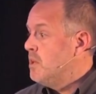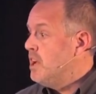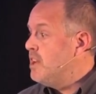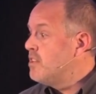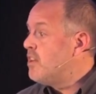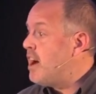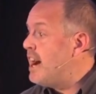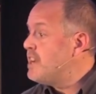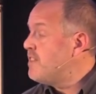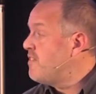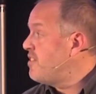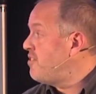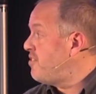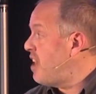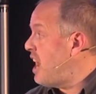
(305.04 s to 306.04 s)
In light of
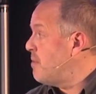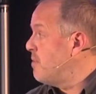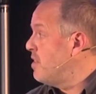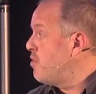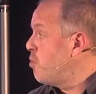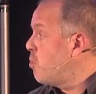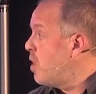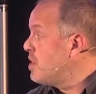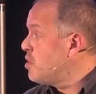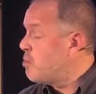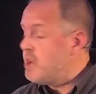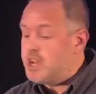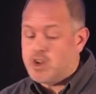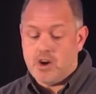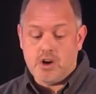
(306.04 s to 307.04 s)
the Sabbath, what are
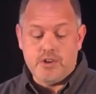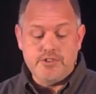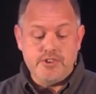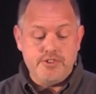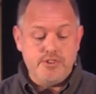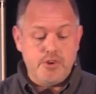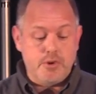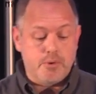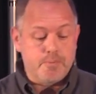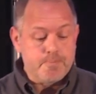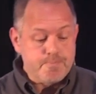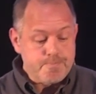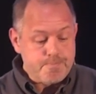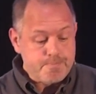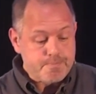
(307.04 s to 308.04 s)
we called to do?
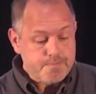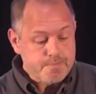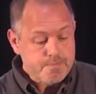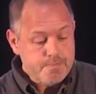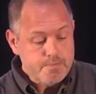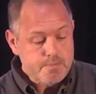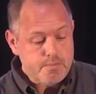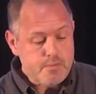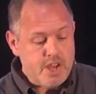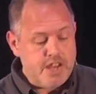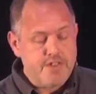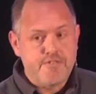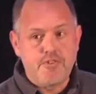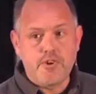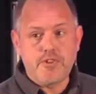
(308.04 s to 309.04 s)

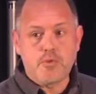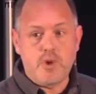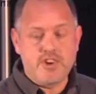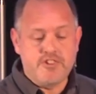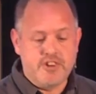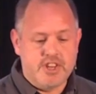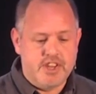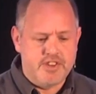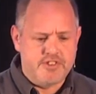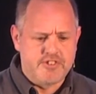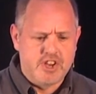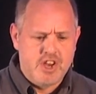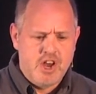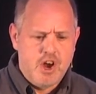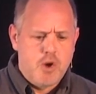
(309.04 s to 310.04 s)
And the fourth question is,
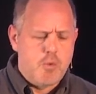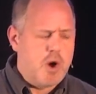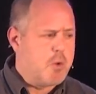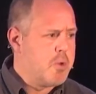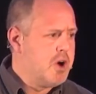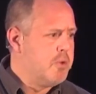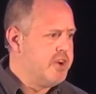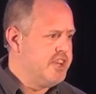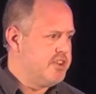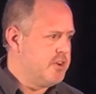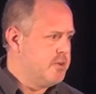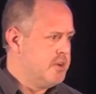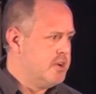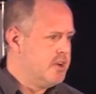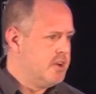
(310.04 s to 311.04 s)
what will we
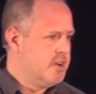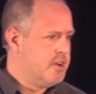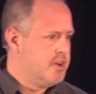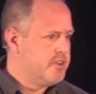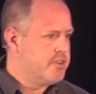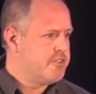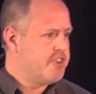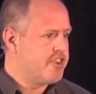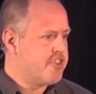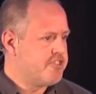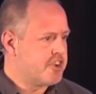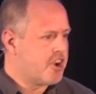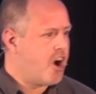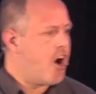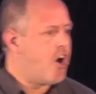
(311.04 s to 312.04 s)
do? So it's not just
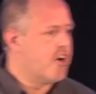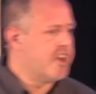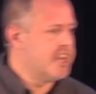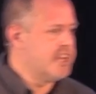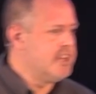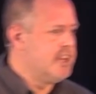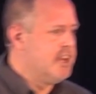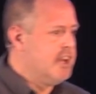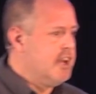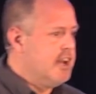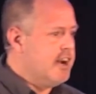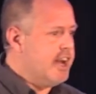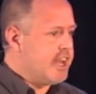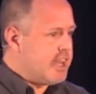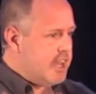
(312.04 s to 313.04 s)
a calling,
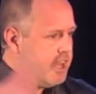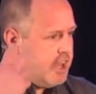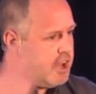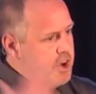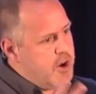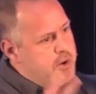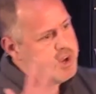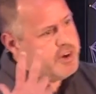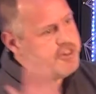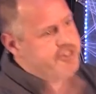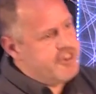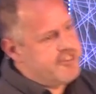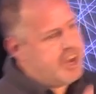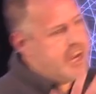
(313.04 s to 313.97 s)
like, oh, here's this